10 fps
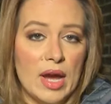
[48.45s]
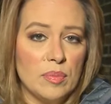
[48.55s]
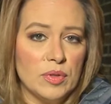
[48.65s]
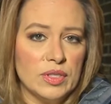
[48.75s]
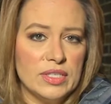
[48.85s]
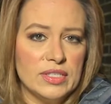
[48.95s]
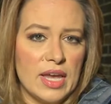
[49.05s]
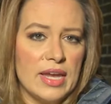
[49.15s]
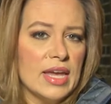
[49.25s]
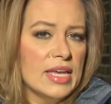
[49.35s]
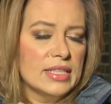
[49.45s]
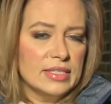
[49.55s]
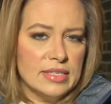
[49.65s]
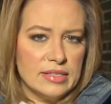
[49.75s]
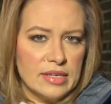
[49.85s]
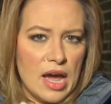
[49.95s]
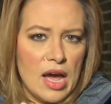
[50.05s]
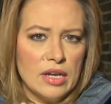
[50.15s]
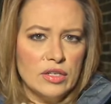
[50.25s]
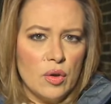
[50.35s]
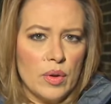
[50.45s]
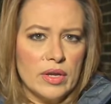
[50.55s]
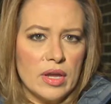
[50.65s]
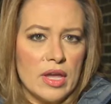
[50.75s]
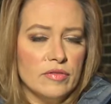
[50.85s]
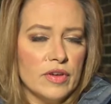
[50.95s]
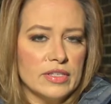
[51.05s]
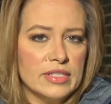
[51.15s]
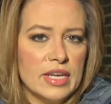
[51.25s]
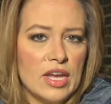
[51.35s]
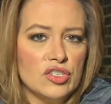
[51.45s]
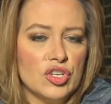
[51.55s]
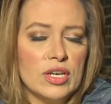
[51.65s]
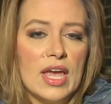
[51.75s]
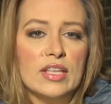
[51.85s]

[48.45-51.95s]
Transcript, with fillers: now, police say this is an ongoing investigation,